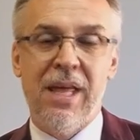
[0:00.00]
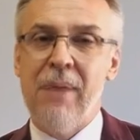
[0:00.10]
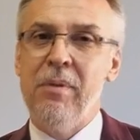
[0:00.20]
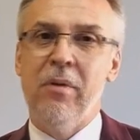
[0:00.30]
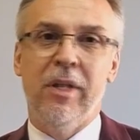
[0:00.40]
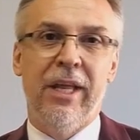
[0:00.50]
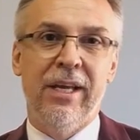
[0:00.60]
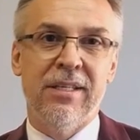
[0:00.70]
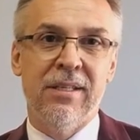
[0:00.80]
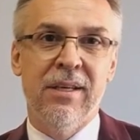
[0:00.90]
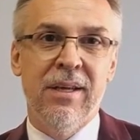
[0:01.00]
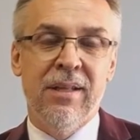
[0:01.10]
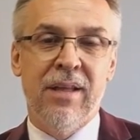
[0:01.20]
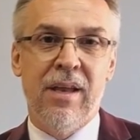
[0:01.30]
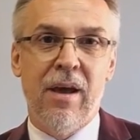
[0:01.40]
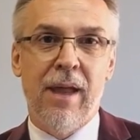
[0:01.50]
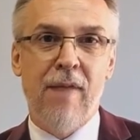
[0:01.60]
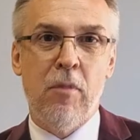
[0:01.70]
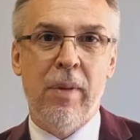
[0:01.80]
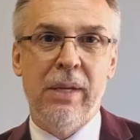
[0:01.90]
and we realized that not
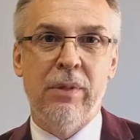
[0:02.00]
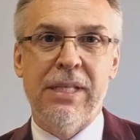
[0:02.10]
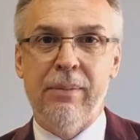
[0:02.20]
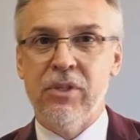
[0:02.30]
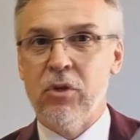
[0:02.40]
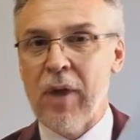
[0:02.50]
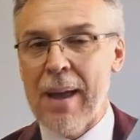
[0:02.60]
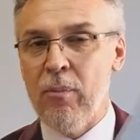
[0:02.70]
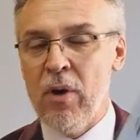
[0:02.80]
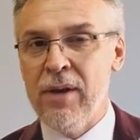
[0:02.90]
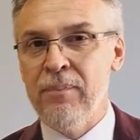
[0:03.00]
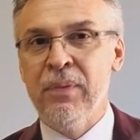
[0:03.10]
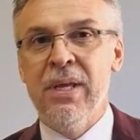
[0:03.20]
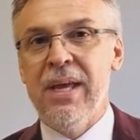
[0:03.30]
everybody was able to grab one,